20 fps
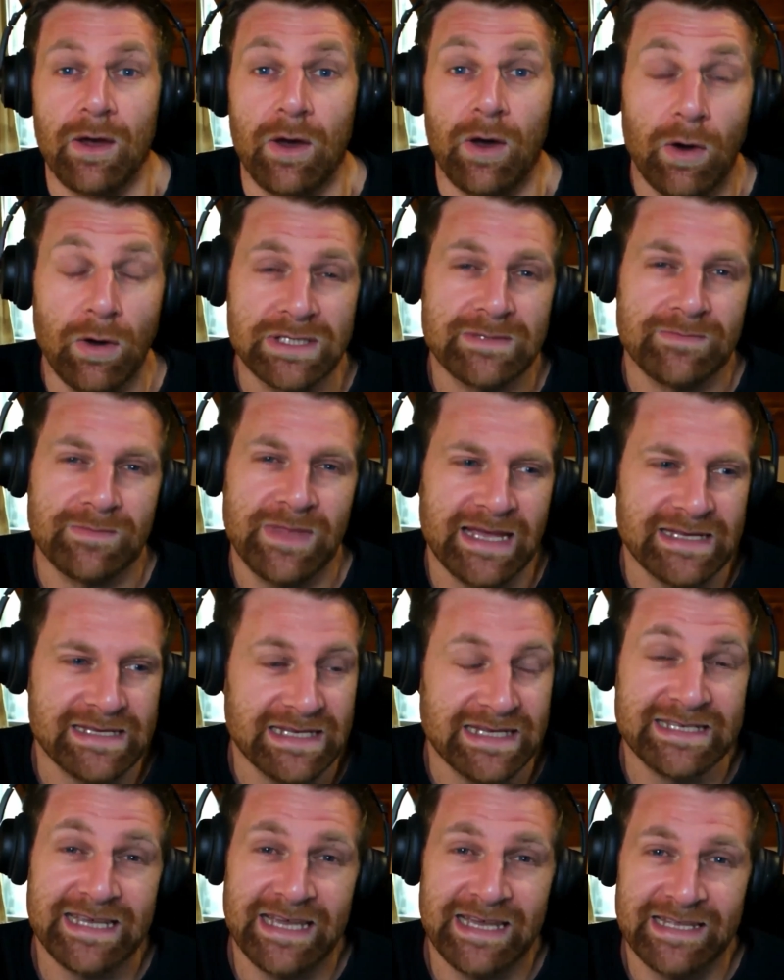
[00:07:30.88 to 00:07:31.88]
Awesome, thanks.
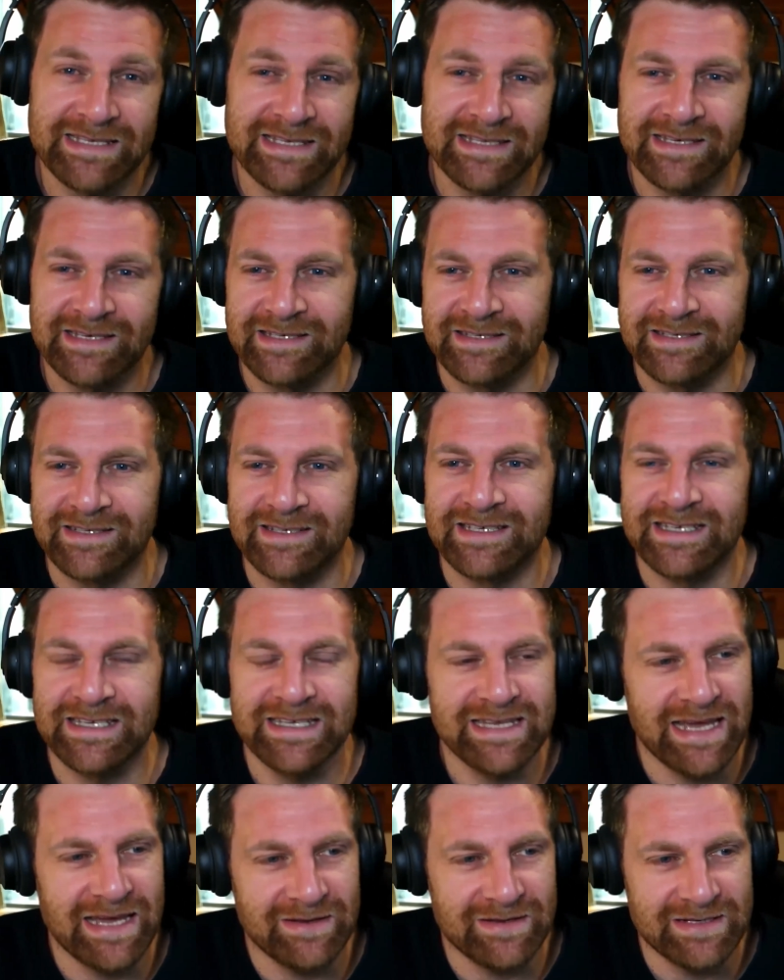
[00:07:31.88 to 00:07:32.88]
Let's get into the
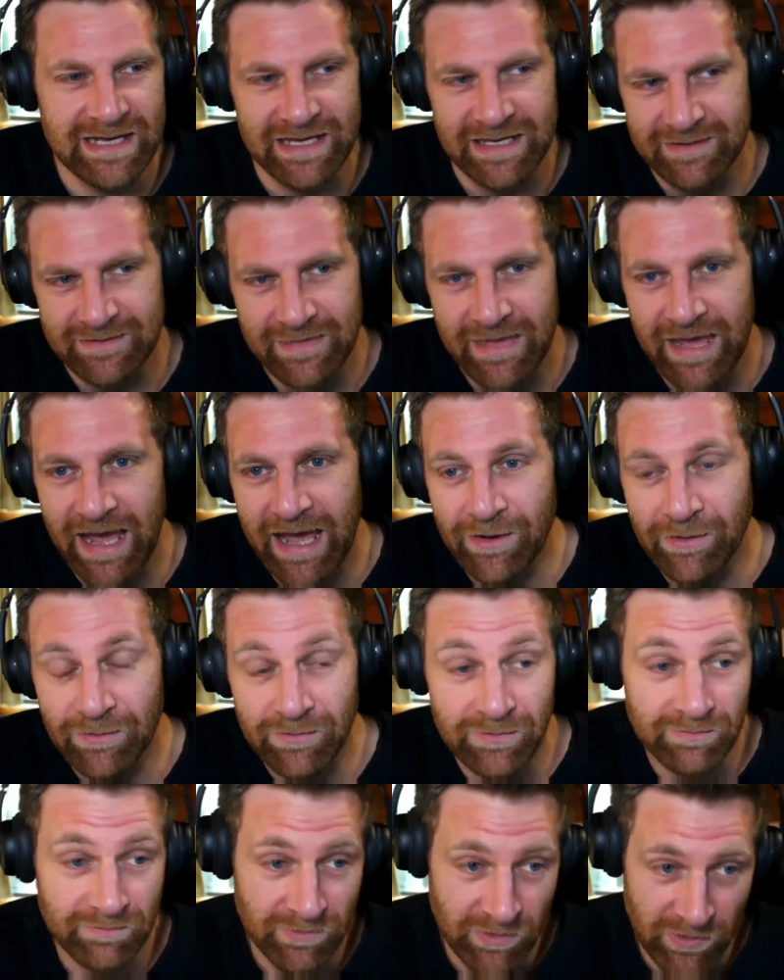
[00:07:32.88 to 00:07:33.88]
details then.
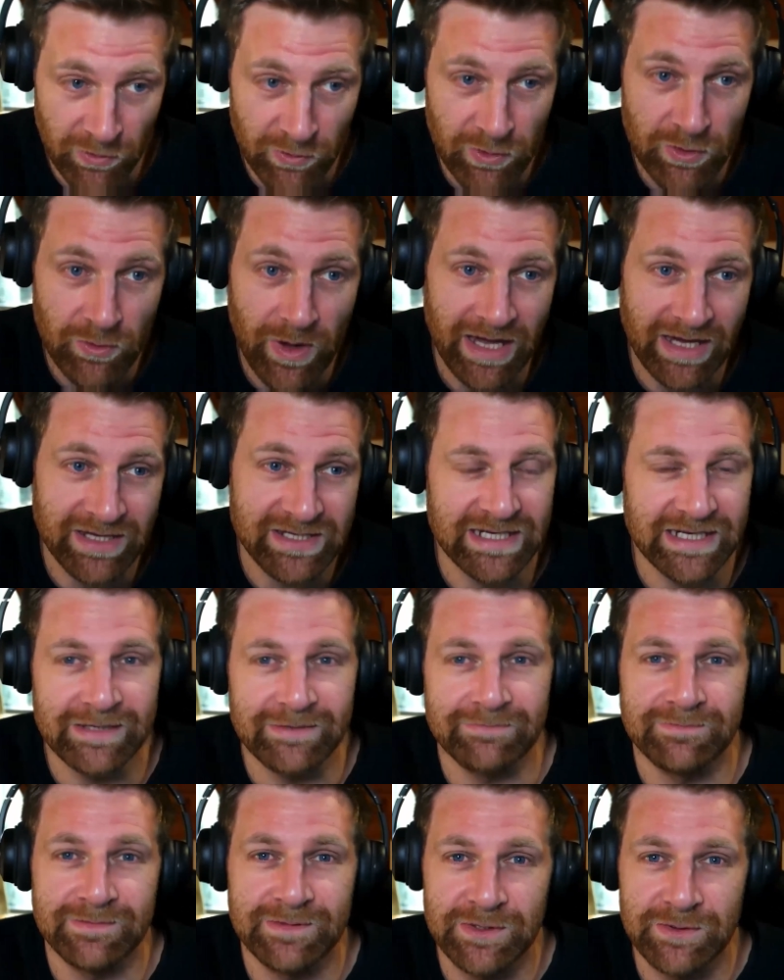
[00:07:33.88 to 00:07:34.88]
How do you
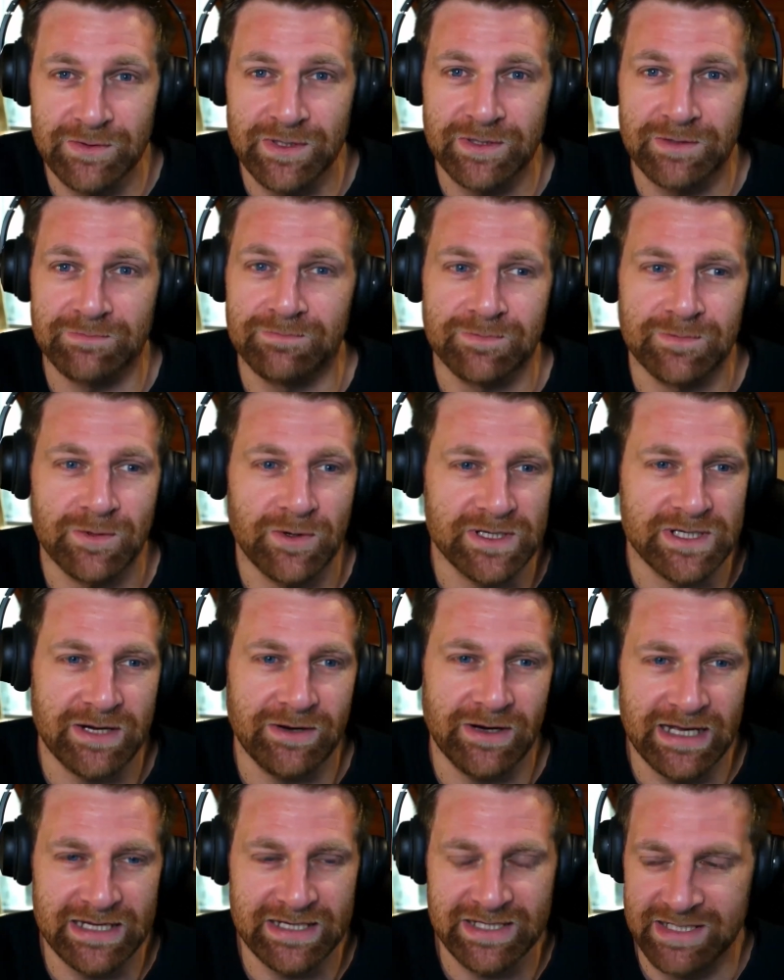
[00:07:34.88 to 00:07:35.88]
actually do the
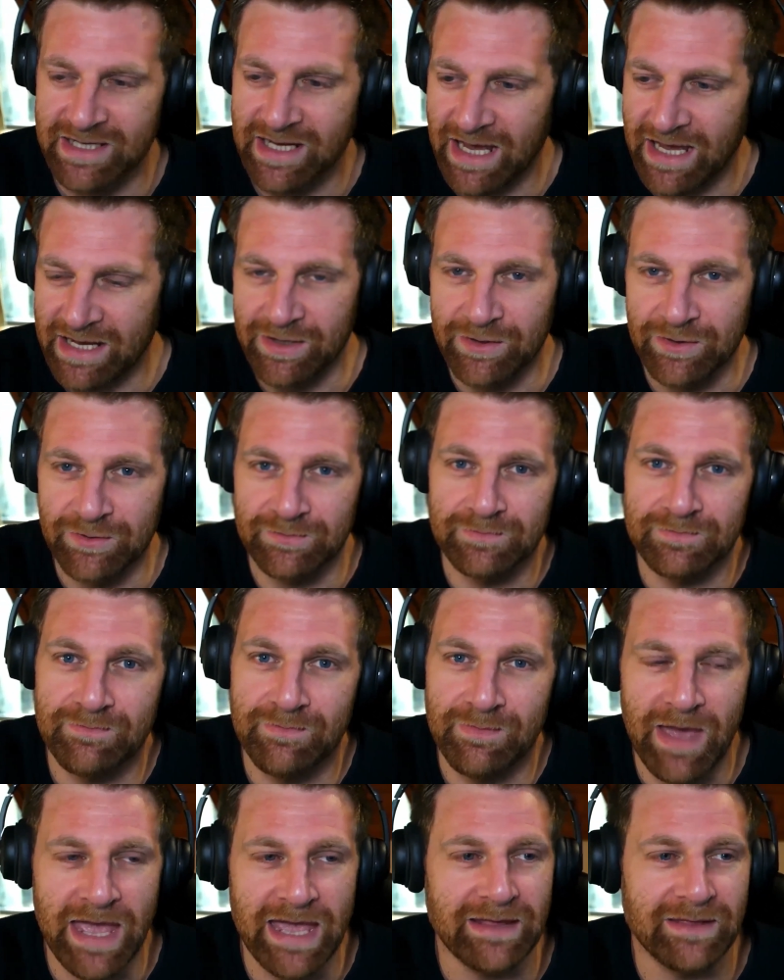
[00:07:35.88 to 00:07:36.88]
cross-correlation? How do you
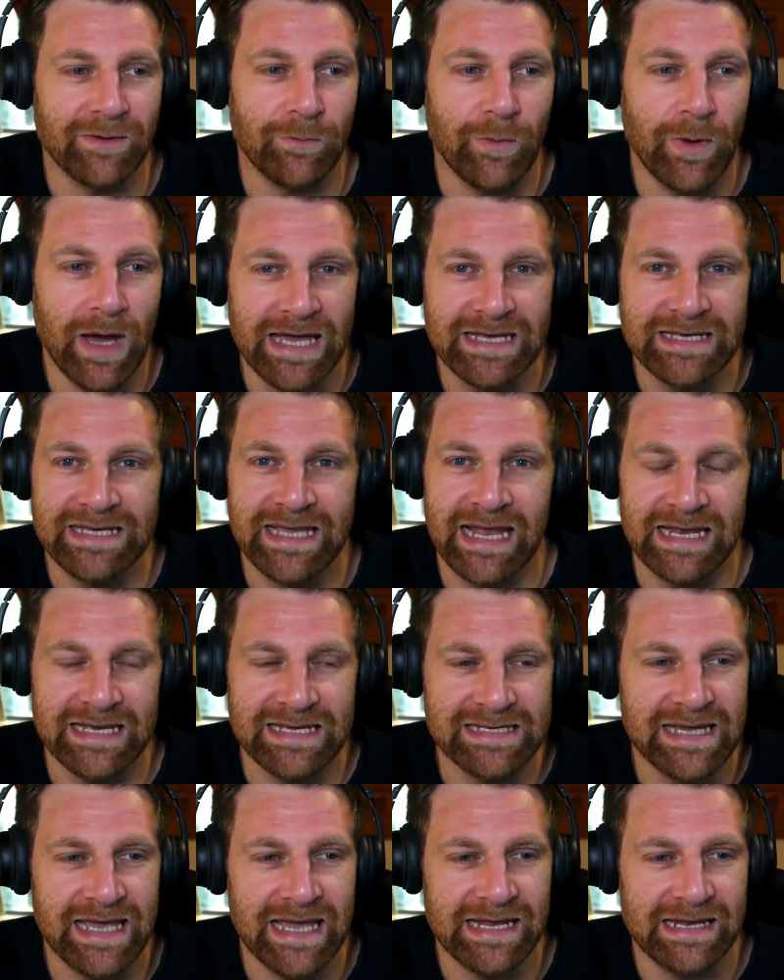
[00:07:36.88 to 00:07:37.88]
make the WISE
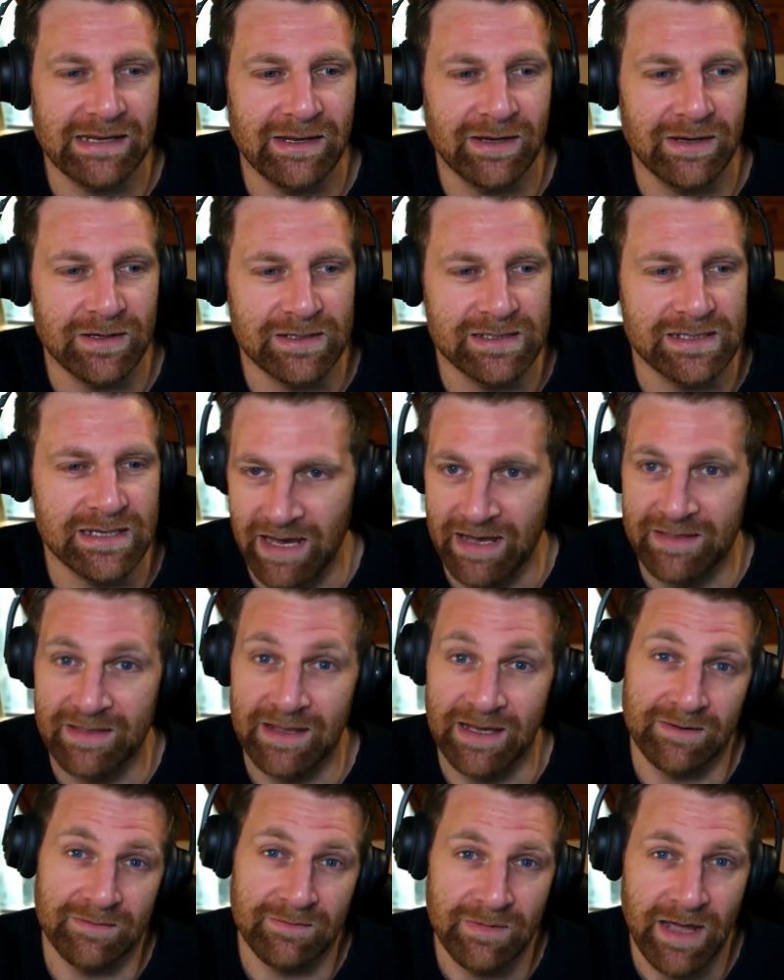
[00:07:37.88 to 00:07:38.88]
Galaxy catalogs? And
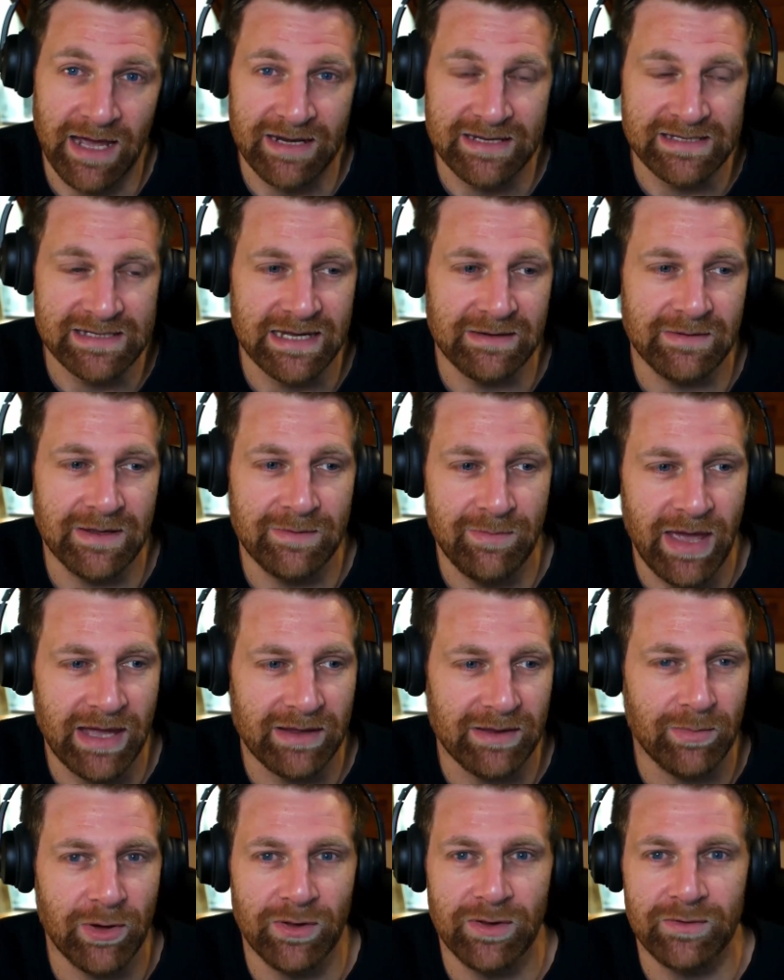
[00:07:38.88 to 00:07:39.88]
then how does that
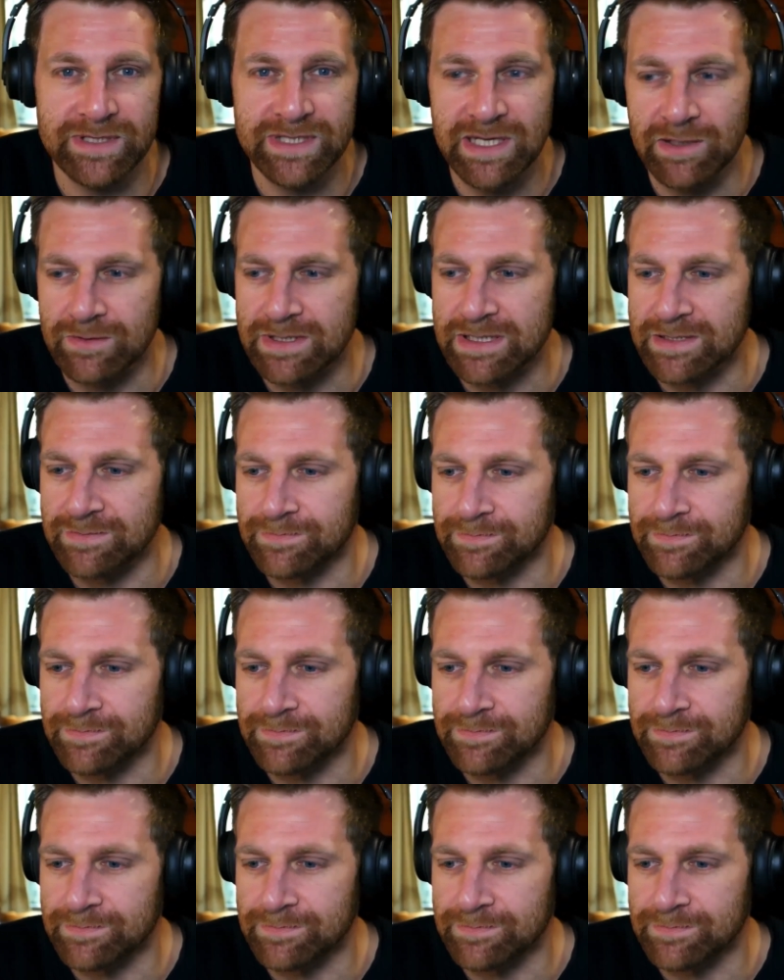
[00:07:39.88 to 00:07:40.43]
impact upon the results?